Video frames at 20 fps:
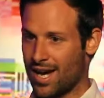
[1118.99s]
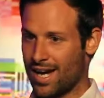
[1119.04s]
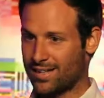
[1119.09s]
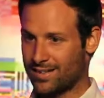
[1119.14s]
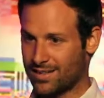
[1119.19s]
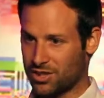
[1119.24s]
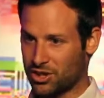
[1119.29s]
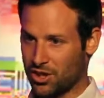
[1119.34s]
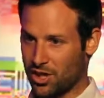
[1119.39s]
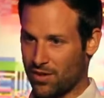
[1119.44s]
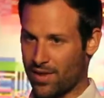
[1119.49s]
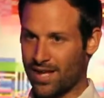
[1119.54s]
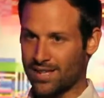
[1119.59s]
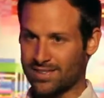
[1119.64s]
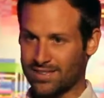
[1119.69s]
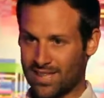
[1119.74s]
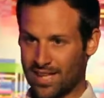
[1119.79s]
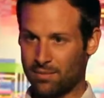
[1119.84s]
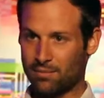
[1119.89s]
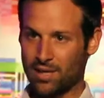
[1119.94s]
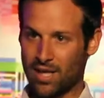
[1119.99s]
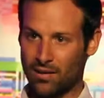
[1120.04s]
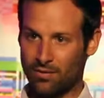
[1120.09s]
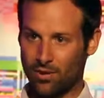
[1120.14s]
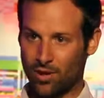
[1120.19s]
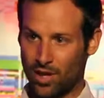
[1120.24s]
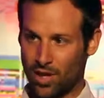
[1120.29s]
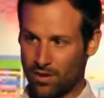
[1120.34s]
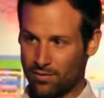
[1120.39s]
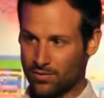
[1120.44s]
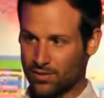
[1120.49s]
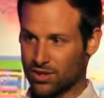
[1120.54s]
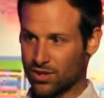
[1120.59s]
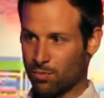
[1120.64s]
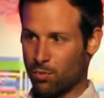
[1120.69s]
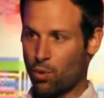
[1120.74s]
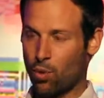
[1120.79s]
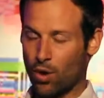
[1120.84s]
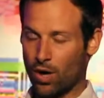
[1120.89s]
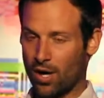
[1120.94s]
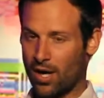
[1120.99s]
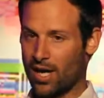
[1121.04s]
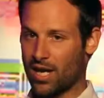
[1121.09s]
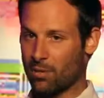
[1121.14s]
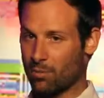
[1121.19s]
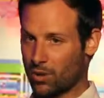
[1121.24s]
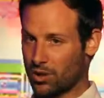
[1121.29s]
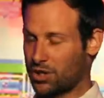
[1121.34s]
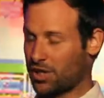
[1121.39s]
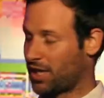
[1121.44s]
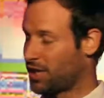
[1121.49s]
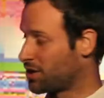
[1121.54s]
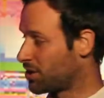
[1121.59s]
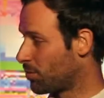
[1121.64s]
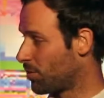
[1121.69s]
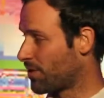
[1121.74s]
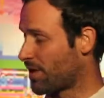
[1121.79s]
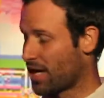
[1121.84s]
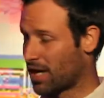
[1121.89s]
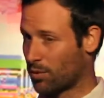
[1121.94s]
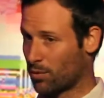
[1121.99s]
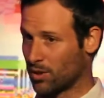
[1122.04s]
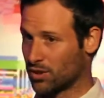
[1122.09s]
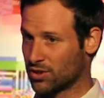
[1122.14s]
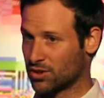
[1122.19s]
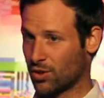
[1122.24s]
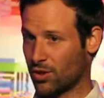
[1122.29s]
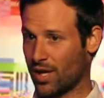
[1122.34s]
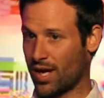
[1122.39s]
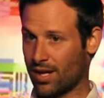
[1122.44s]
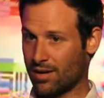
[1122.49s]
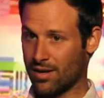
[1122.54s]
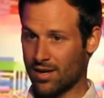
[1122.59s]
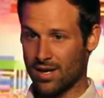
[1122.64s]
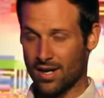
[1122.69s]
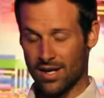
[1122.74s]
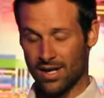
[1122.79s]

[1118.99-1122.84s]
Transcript: and to share that same level of support and appreciation with anyone, so that